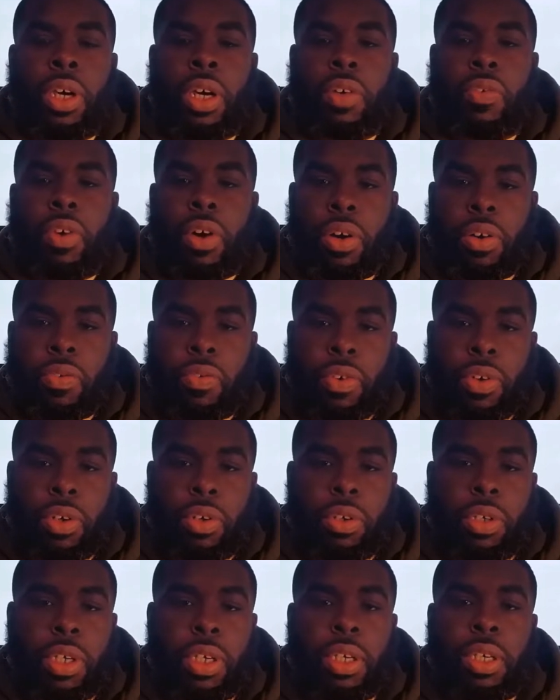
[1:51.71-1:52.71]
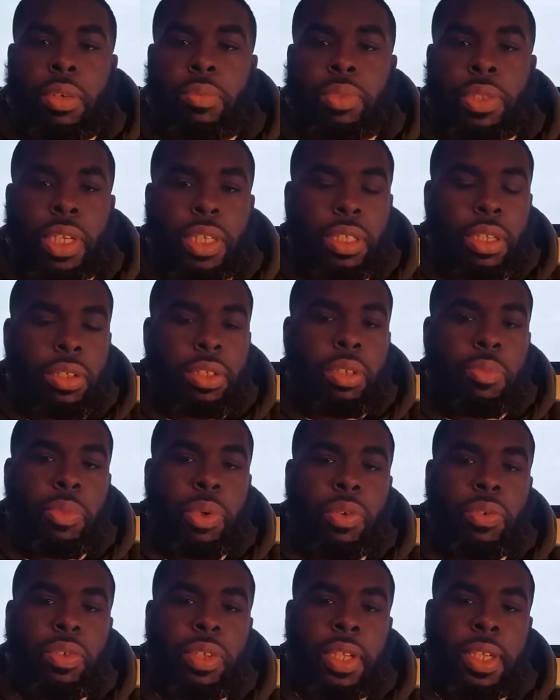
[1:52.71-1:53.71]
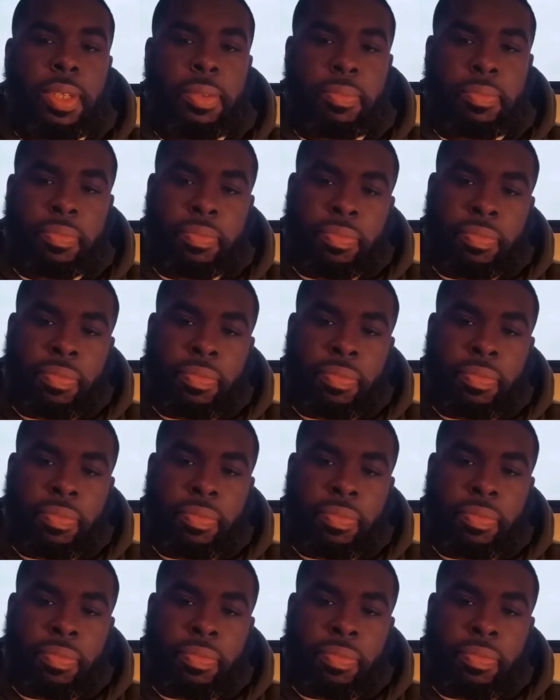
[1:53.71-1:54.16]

of Hartford. Shouts out to both teams.